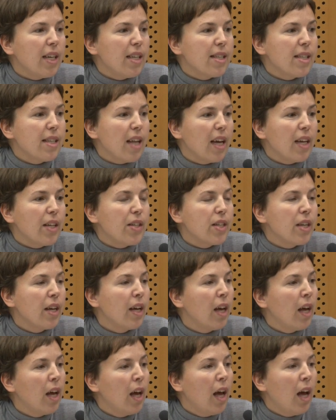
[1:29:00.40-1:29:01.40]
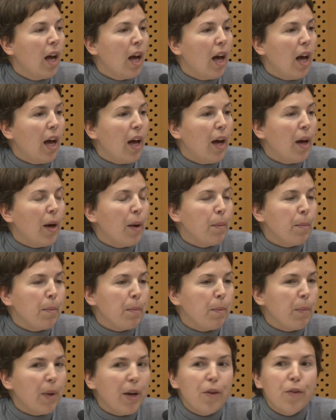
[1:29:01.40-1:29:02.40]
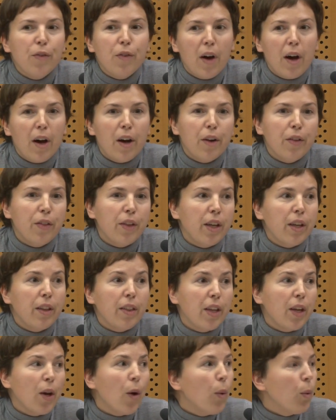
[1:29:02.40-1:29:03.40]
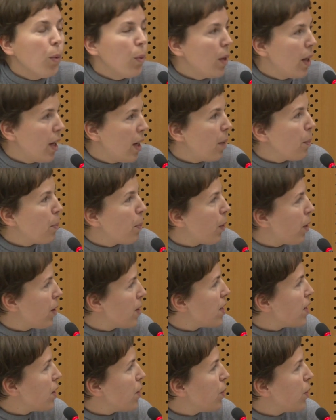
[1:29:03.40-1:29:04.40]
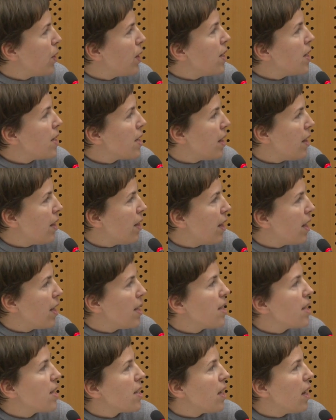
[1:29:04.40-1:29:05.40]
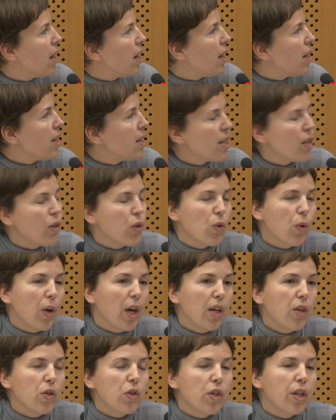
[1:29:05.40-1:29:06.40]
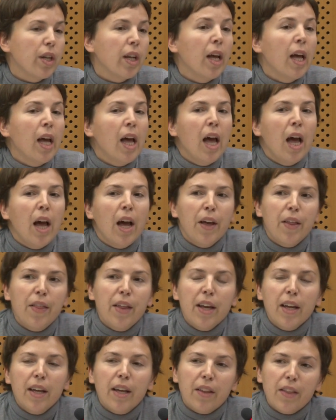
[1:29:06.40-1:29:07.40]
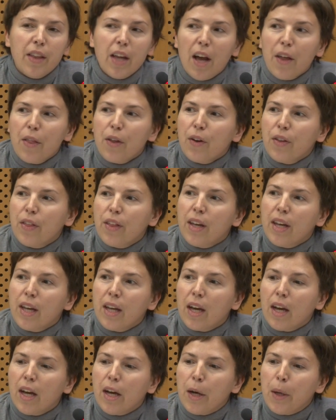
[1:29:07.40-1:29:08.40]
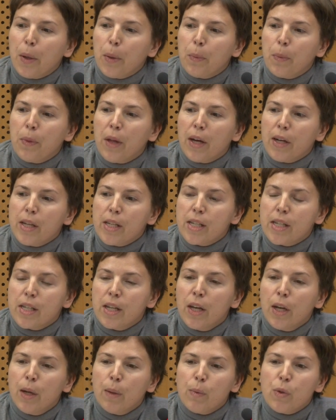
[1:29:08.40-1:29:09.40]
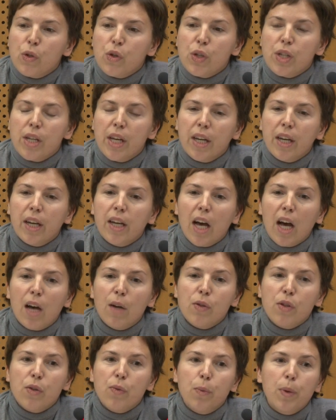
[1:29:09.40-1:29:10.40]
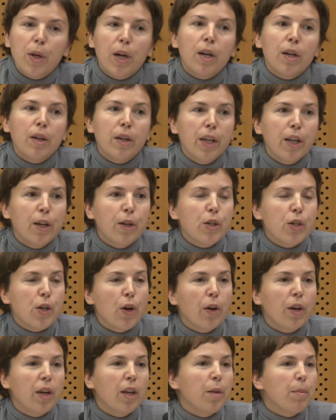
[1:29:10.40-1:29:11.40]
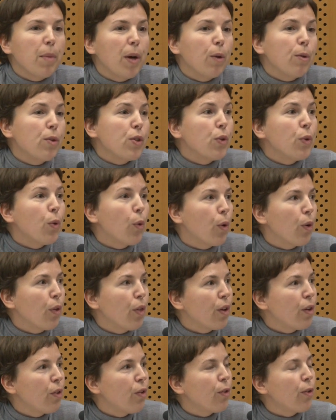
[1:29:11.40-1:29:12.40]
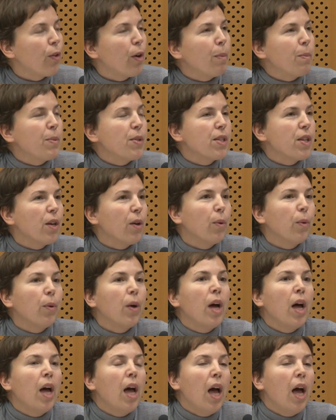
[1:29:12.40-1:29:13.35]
is not by far the only person who is in this situation. I think the other thing that we should take account of, we are here talking about Northern Europe. So